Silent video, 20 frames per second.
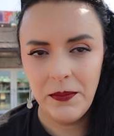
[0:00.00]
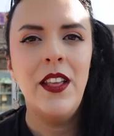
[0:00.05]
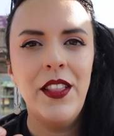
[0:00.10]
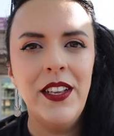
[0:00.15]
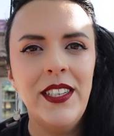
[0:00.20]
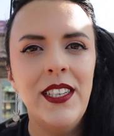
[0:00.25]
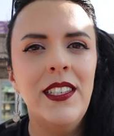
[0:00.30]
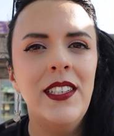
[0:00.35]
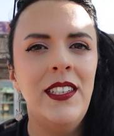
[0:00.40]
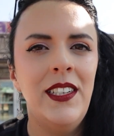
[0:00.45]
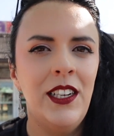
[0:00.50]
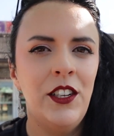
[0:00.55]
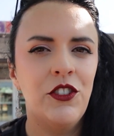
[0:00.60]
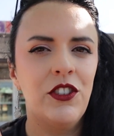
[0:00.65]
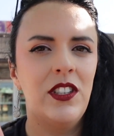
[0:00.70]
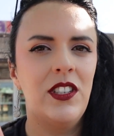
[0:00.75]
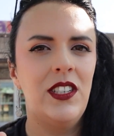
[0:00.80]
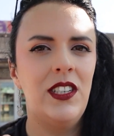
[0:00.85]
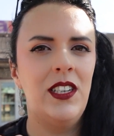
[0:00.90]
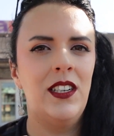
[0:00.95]
Now this is an
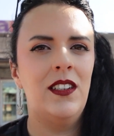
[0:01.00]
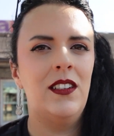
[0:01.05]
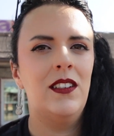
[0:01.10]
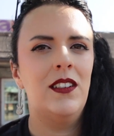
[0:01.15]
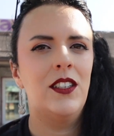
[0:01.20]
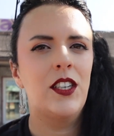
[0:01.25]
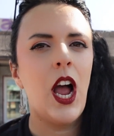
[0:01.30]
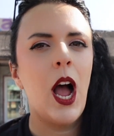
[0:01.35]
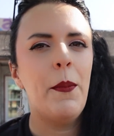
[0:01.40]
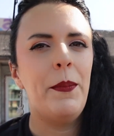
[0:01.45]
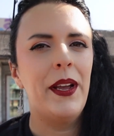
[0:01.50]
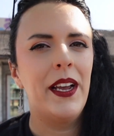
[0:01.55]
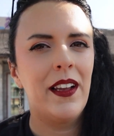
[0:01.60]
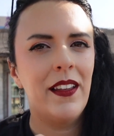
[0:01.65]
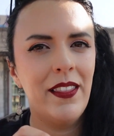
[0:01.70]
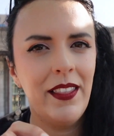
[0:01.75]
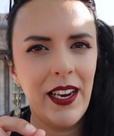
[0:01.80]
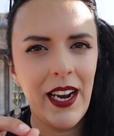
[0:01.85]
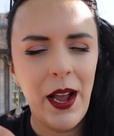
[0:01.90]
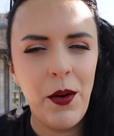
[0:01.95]
interesting topic
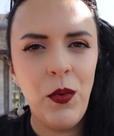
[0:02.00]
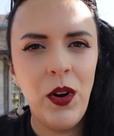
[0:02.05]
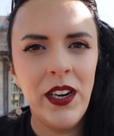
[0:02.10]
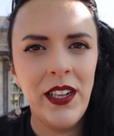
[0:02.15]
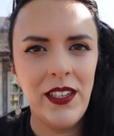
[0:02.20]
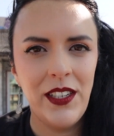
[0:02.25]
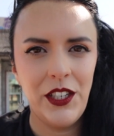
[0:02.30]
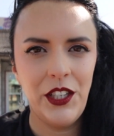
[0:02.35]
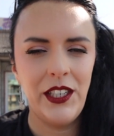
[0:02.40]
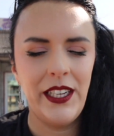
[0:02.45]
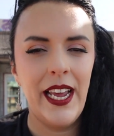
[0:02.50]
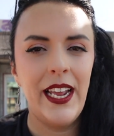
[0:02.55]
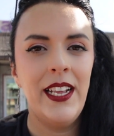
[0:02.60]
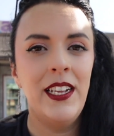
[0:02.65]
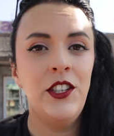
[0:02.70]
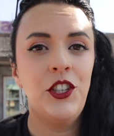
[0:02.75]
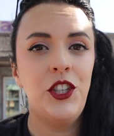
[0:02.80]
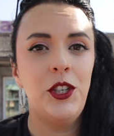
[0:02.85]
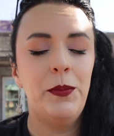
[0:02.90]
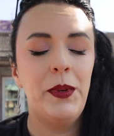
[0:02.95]
that I wanted to get
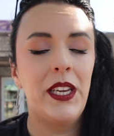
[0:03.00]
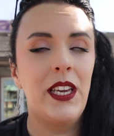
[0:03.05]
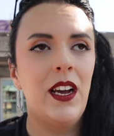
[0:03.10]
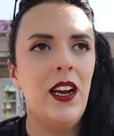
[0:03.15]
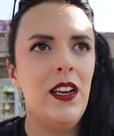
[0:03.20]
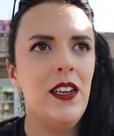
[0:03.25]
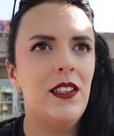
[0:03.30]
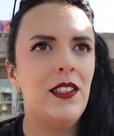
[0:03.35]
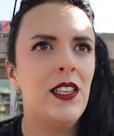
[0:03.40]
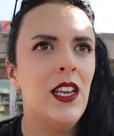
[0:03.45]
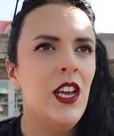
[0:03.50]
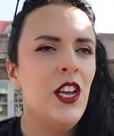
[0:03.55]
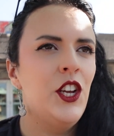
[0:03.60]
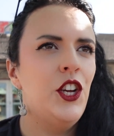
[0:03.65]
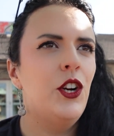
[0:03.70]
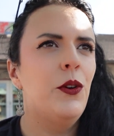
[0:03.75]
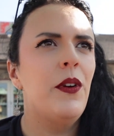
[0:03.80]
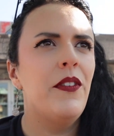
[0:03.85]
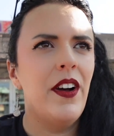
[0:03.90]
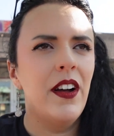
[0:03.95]
into because,
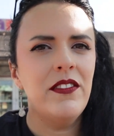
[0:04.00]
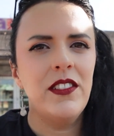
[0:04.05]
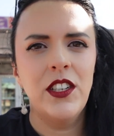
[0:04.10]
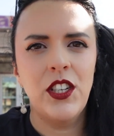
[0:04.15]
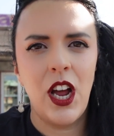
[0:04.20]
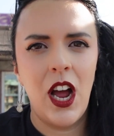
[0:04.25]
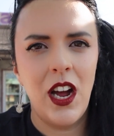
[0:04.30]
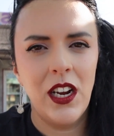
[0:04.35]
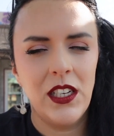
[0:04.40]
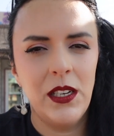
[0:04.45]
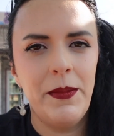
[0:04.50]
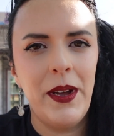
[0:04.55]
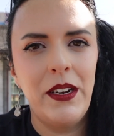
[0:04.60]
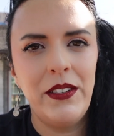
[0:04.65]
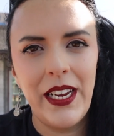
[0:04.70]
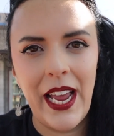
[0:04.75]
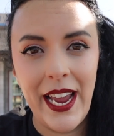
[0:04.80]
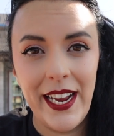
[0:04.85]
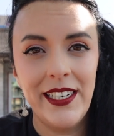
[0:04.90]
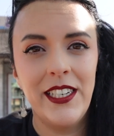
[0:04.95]
you know, we've often talked about
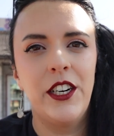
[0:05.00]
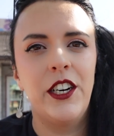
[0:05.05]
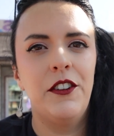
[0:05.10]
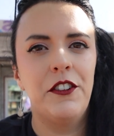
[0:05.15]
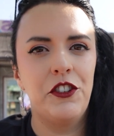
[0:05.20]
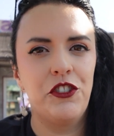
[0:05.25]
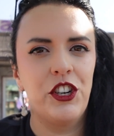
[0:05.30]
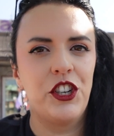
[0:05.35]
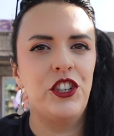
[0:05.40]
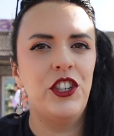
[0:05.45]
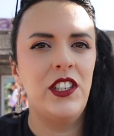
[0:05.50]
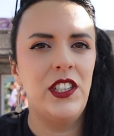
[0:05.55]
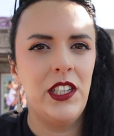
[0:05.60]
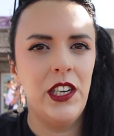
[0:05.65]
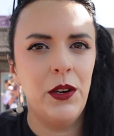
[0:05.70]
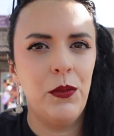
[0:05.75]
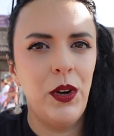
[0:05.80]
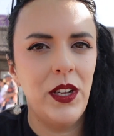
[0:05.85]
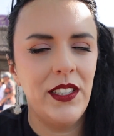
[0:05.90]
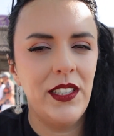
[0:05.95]
dietary restrictions
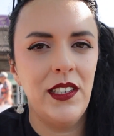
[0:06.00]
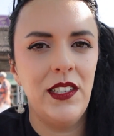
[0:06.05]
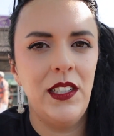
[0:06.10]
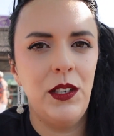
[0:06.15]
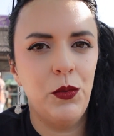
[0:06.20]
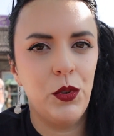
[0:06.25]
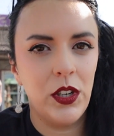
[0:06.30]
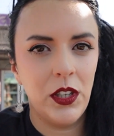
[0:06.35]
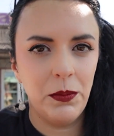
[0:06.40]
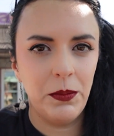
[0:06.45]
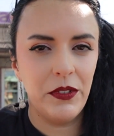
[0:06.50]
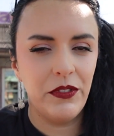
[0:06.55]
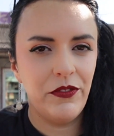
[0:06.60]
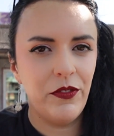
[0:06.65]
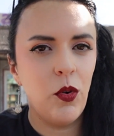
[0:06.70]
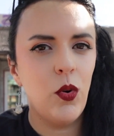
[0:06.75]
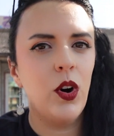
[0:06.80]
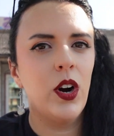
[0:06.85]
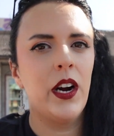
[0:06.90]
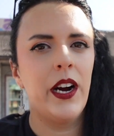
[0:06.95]
here at Walt Disney World
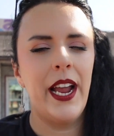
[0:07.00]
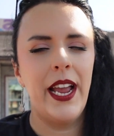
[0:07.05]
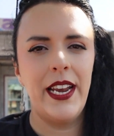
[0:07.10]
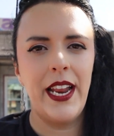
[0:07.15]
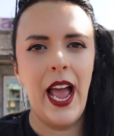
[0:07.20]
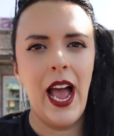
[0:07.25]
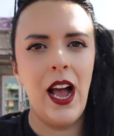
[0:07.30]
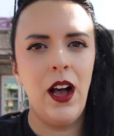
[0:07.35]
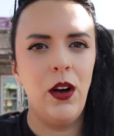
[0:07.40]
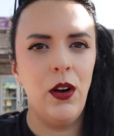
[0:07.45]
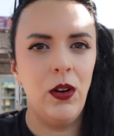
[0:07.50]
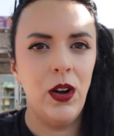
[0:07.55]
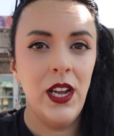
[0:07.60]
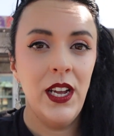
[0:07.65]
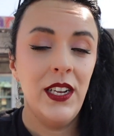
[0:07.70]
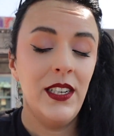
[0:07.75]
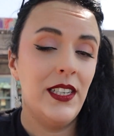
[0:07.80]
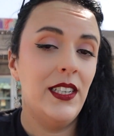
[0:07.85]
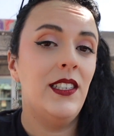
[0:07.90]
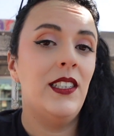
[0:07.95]
before and how
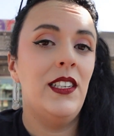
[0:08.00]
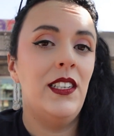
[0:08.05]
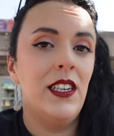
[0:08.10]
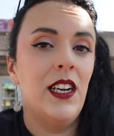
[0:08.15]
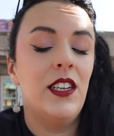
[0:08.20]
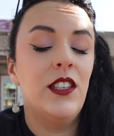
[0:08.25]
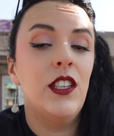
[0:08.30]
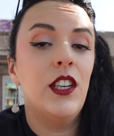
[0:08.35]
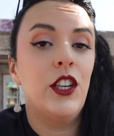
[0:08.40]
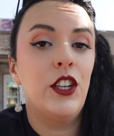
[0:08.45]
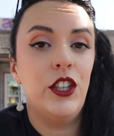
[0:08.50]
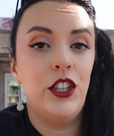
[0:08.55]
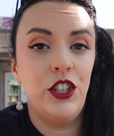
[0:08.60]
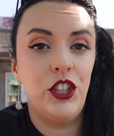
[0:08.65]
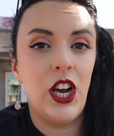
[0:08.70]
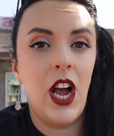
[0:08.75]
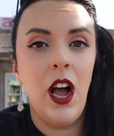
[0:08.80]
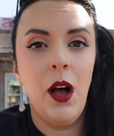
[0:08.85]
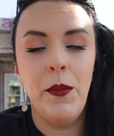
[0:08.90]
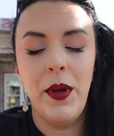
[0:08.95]
Disney does a good
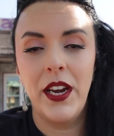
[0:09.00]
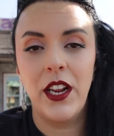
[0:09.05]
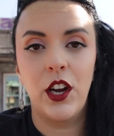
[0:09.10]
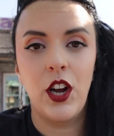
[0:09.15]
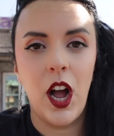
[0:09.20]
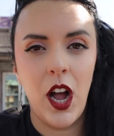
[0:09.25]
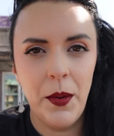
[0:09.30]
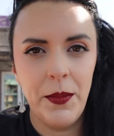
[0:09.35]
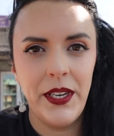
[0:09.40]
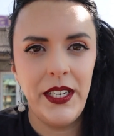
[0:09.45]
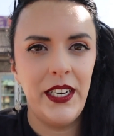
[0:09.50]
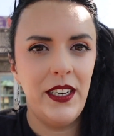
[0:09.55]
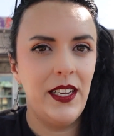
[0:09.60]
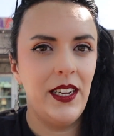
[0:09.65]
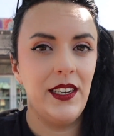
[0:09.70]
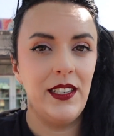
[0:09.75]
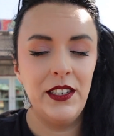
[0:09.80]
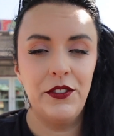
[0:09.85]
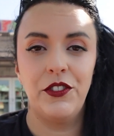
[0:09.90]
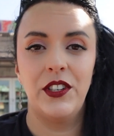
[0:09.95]
job at
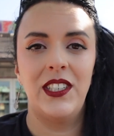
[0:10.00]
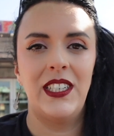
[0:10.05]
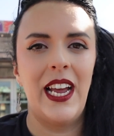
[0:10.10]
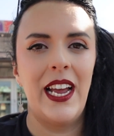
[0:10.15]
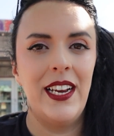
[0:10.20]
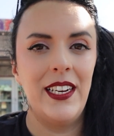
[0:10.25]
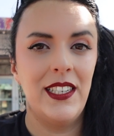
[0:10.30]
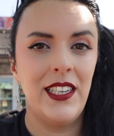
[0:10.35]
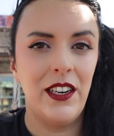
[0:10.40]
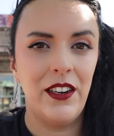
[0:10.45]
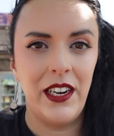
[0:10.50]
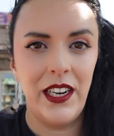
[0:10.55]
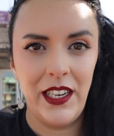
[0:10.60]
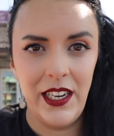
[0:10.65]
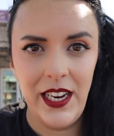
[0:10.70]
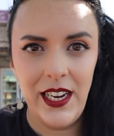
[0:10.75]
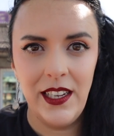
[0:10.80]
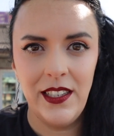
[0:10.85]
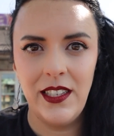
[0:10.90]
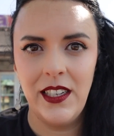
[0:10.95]
accommodating different dietary
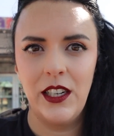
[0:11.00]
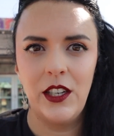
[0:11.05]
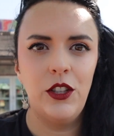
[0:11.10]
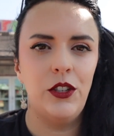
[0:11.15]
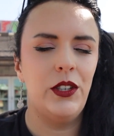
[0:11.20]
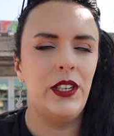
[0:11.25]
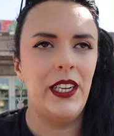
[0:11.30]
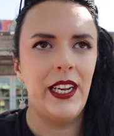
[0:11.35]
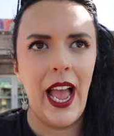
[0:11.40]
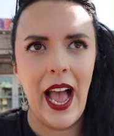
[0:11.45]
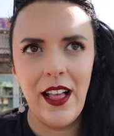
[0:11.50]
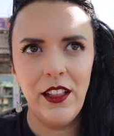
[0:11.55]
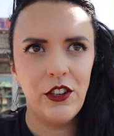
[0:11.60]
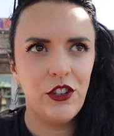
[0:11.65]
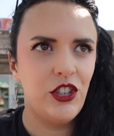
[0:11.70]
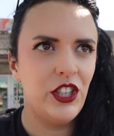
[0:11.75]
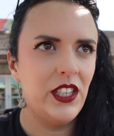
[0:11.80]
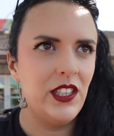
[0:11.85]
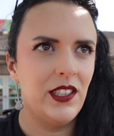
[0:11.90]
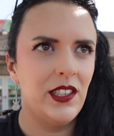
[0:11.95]
needs, including
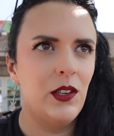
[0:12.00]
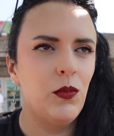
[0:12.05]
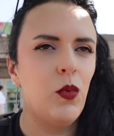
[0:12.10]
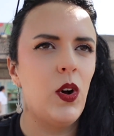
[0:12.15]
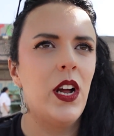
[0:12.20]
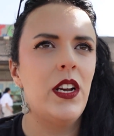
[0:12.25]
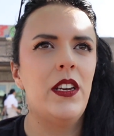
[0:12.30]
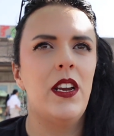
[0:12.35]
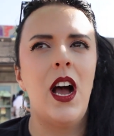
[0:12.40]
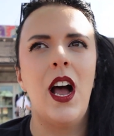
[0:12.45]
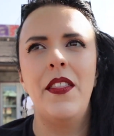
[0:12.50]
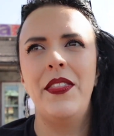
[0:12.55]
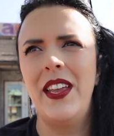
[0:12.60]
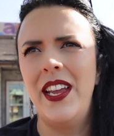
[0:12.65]
allergens and whatnot.